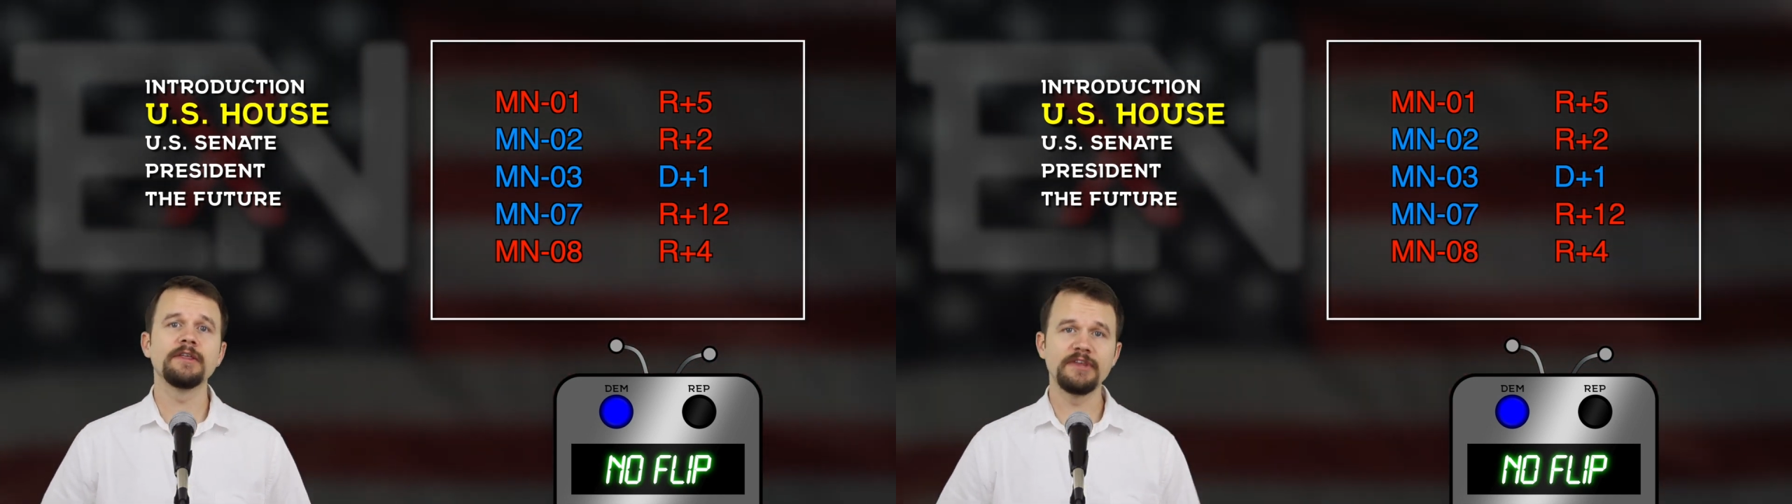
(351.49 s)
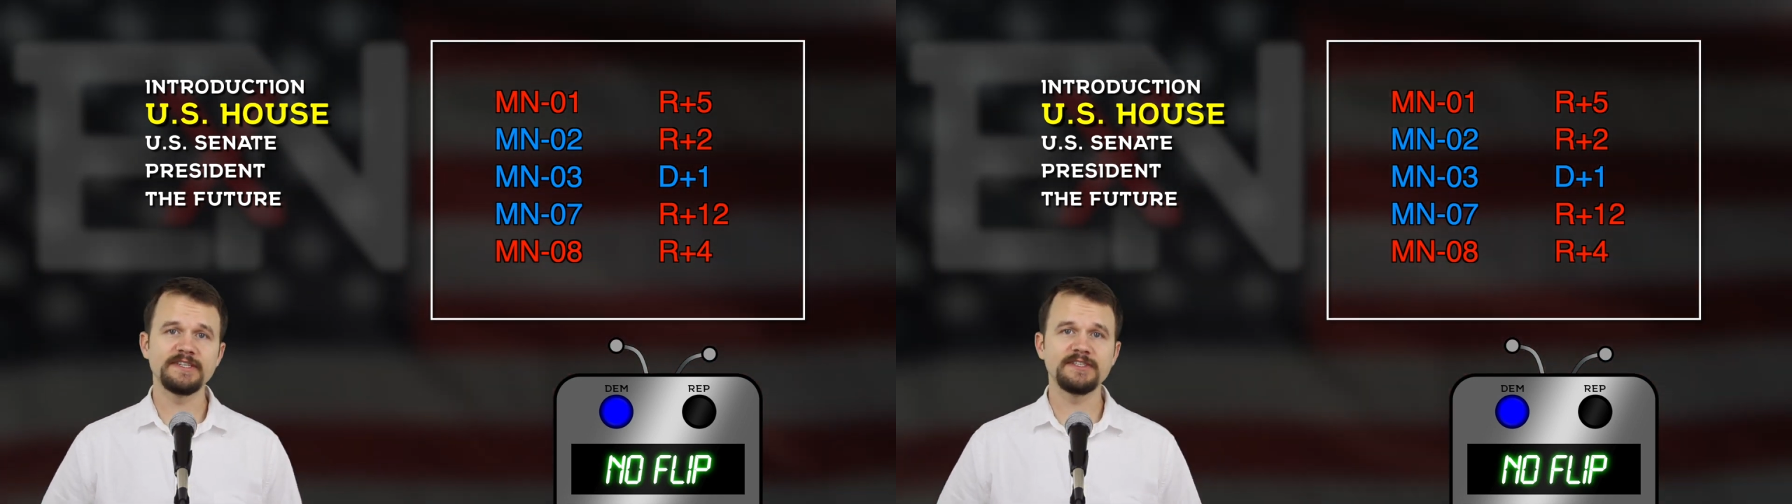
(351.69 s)

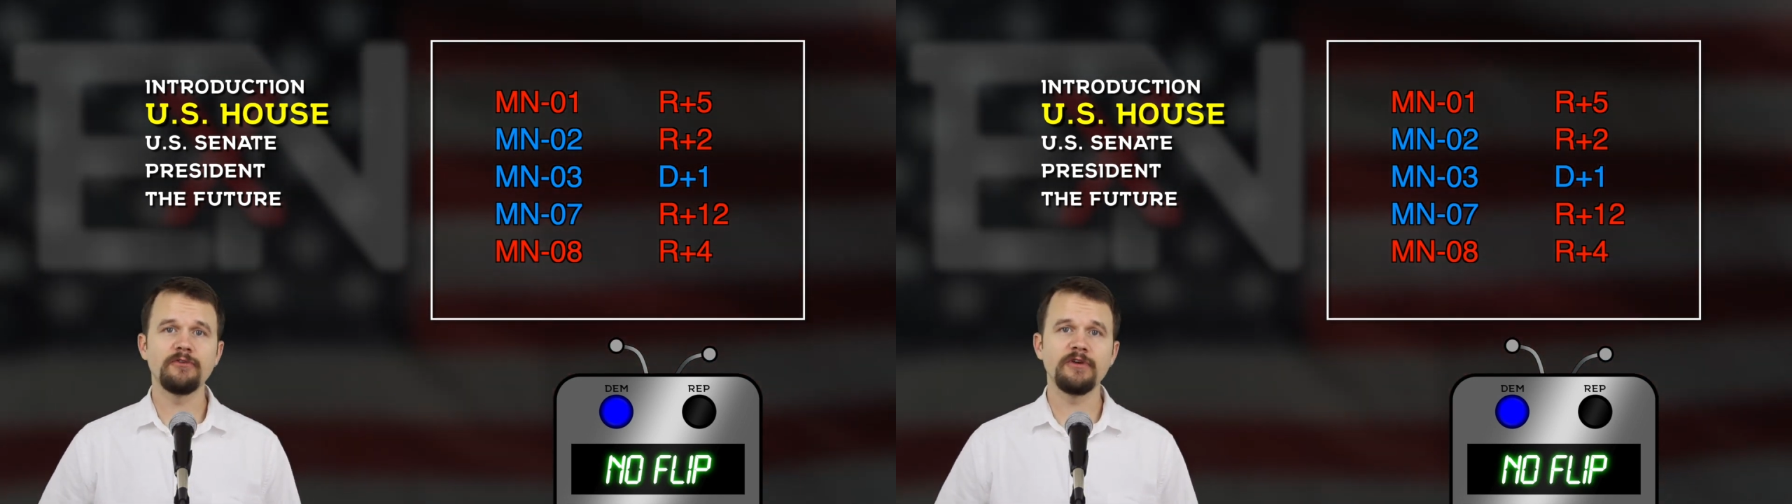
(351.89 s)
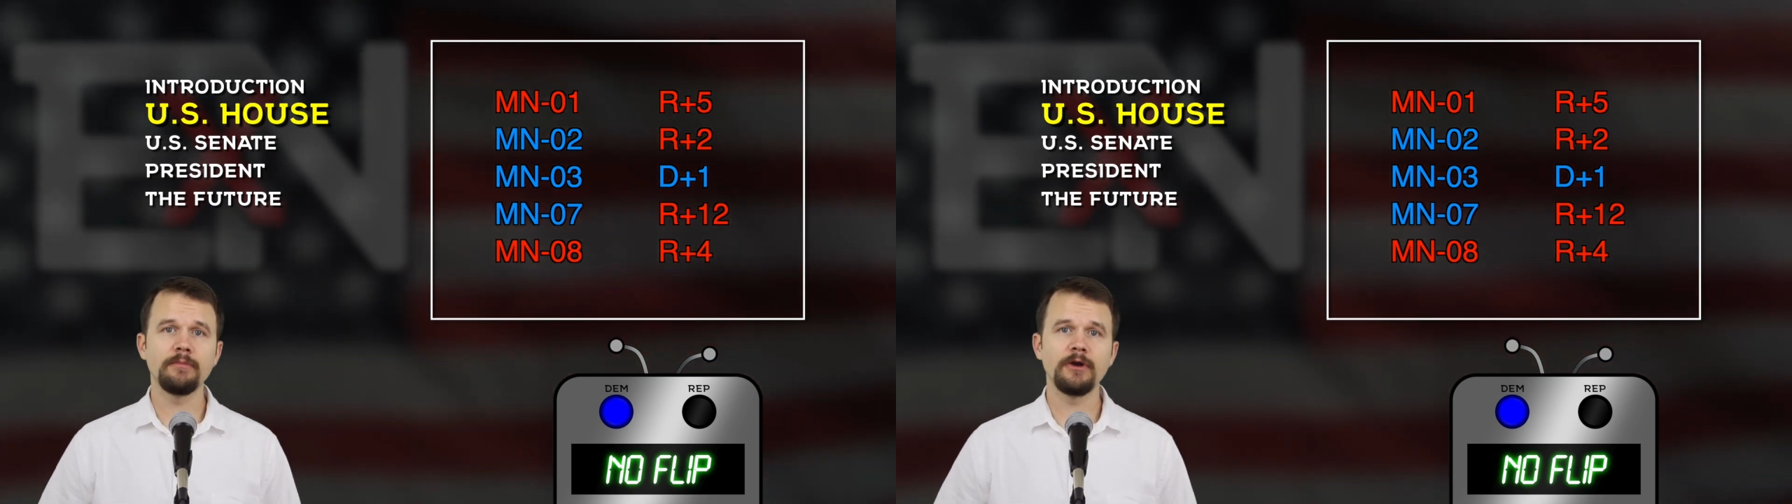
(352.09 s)
this
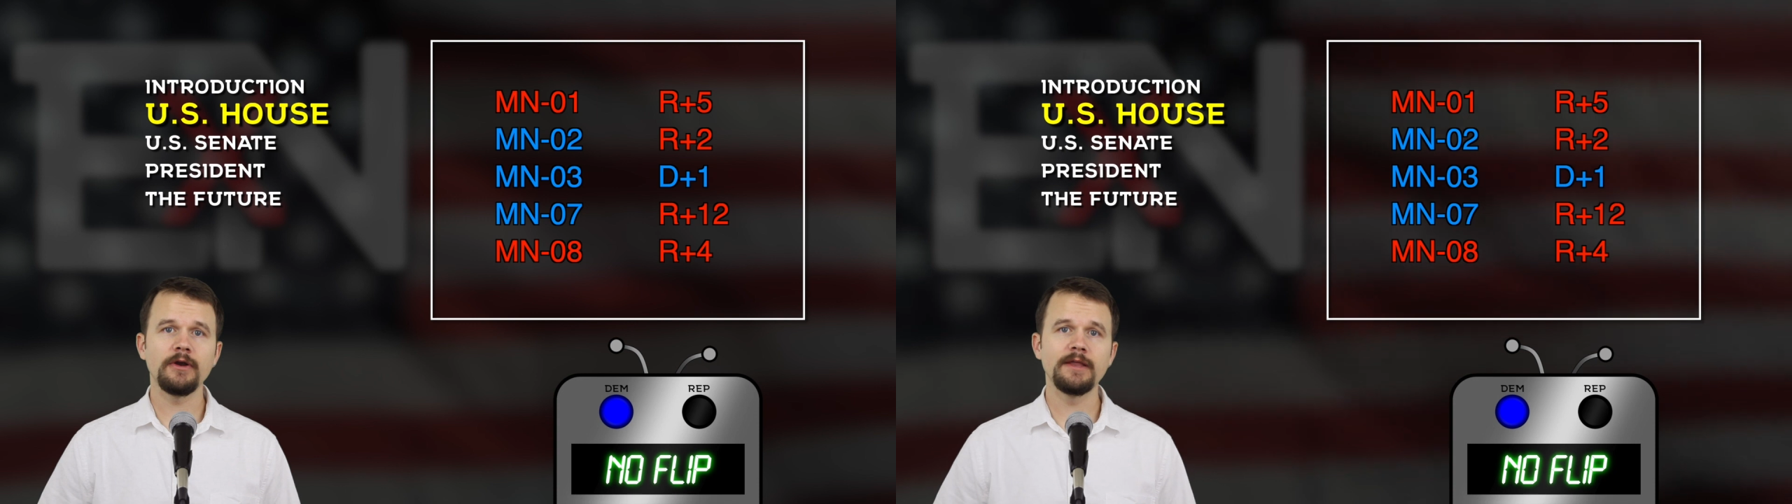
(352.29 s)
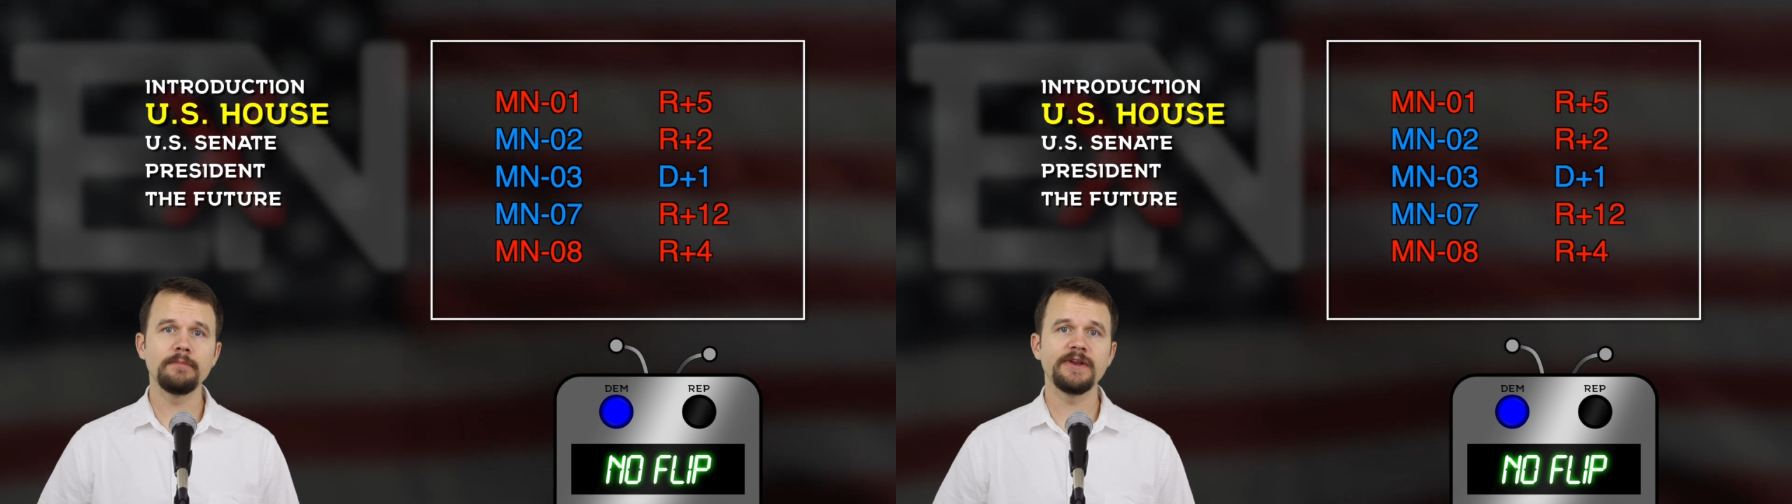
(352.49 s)
November
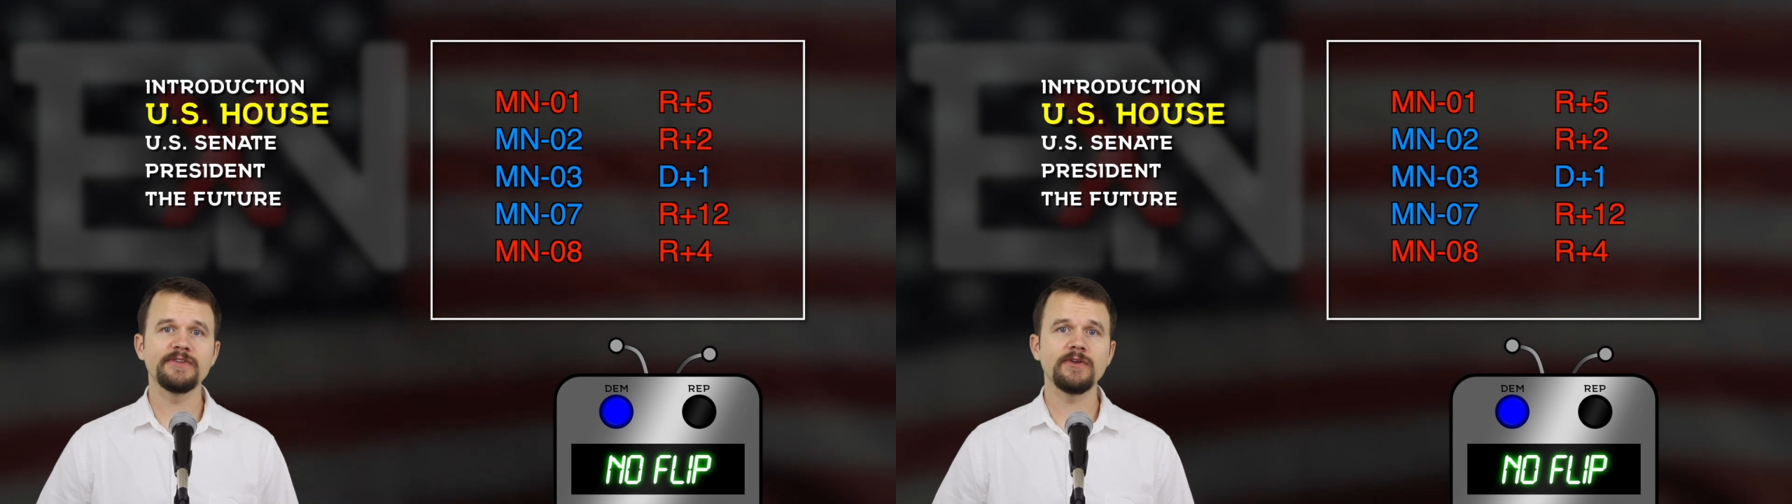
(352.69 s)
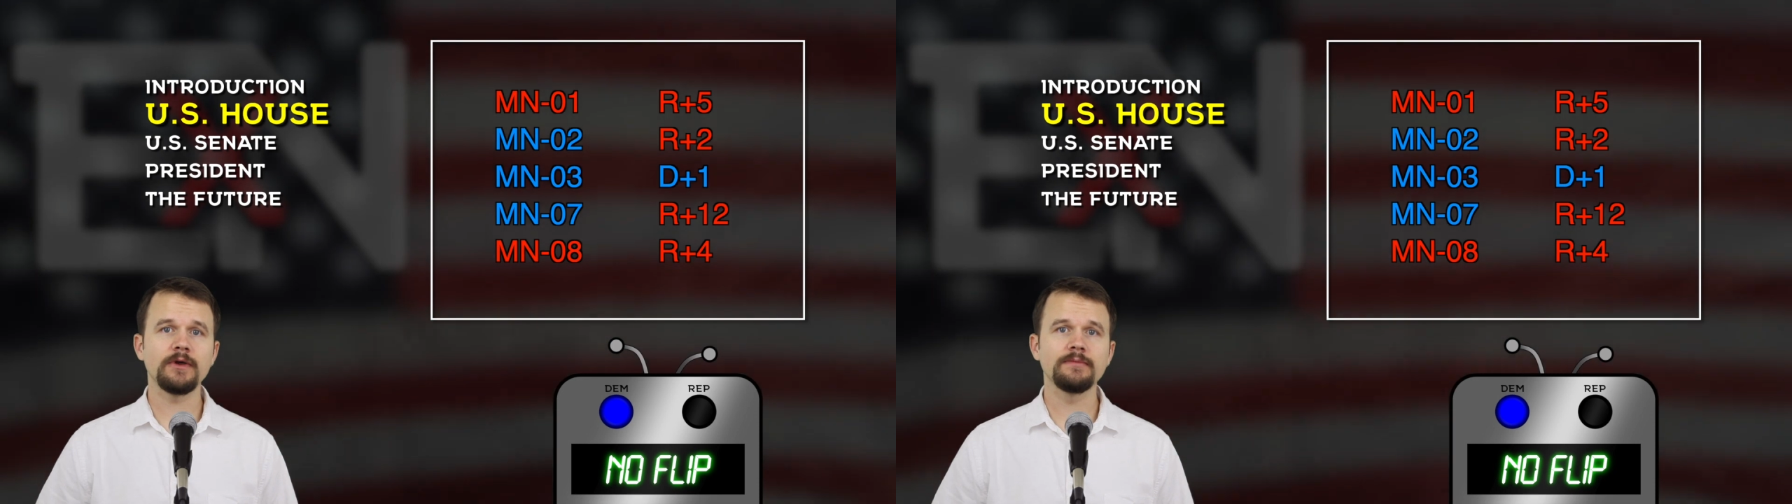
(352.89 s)
in
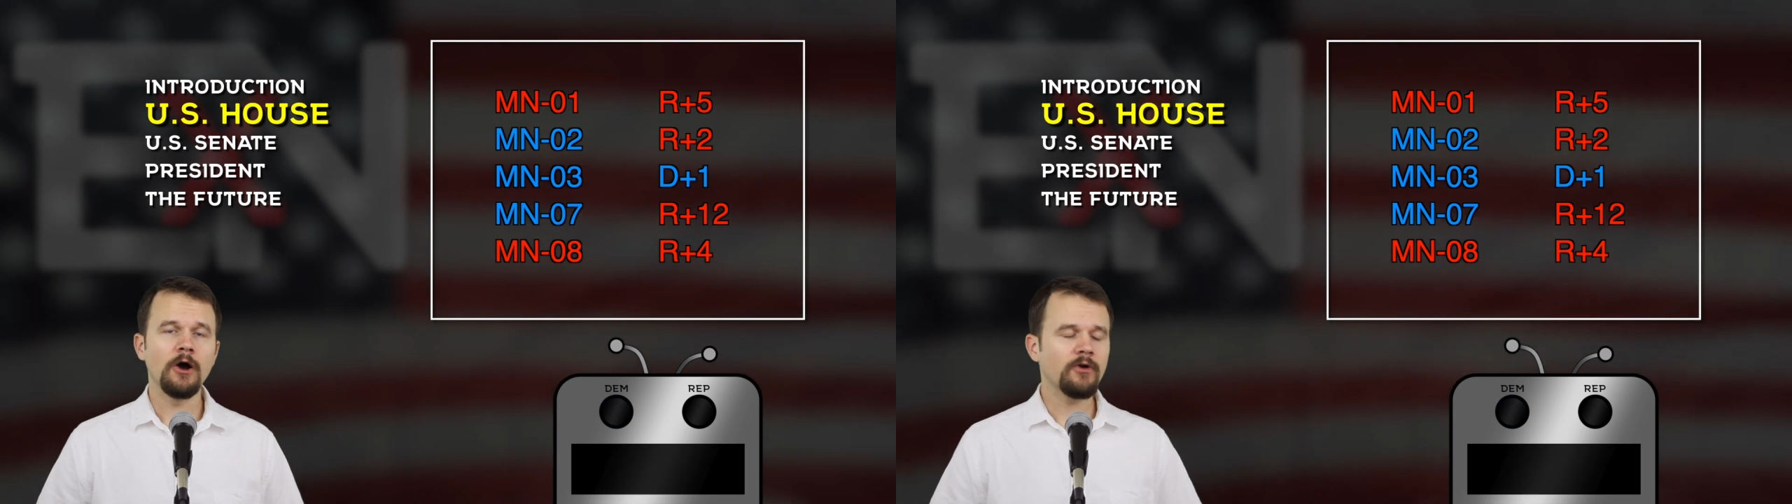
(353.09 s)
Minnesota.